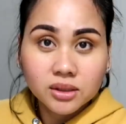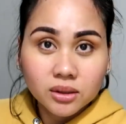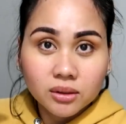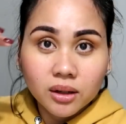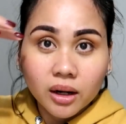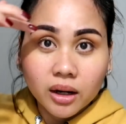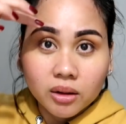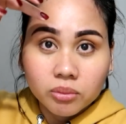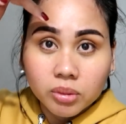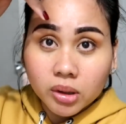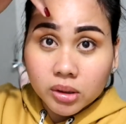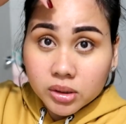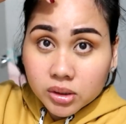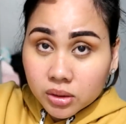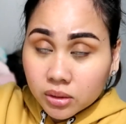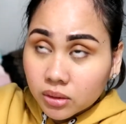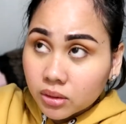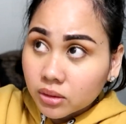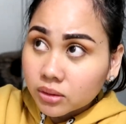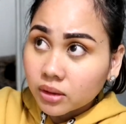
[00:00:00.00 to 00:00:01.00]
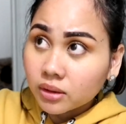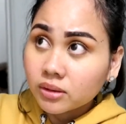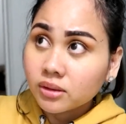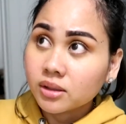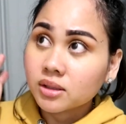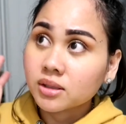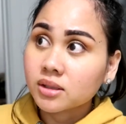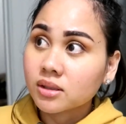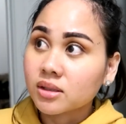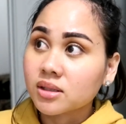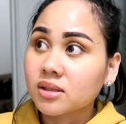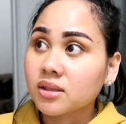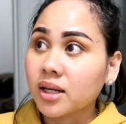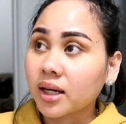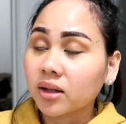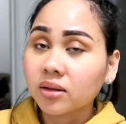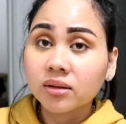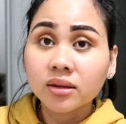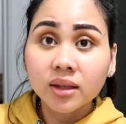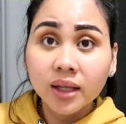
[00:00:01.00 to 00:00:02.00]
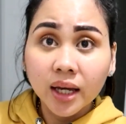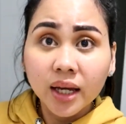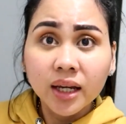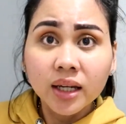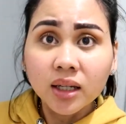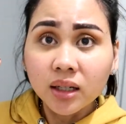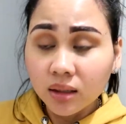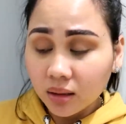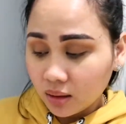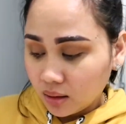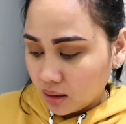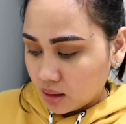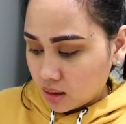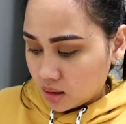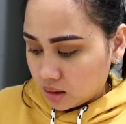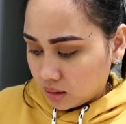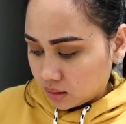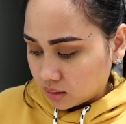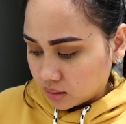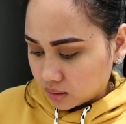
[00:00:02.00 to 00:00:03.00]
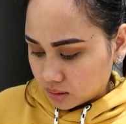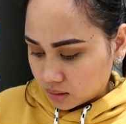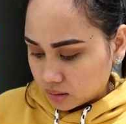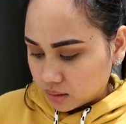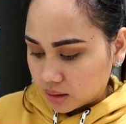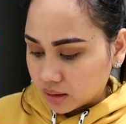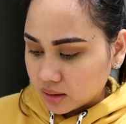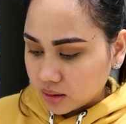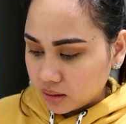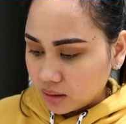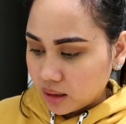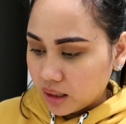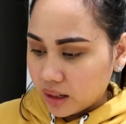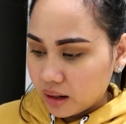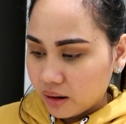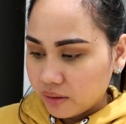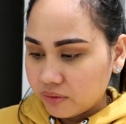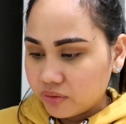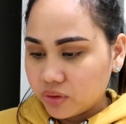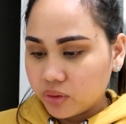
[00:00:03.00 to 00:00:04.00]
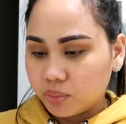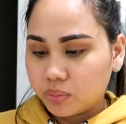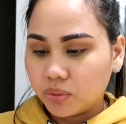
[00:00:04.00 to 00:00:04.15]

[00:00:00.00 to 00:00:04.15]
So yung eyebrows ko, this is the second day. So I still have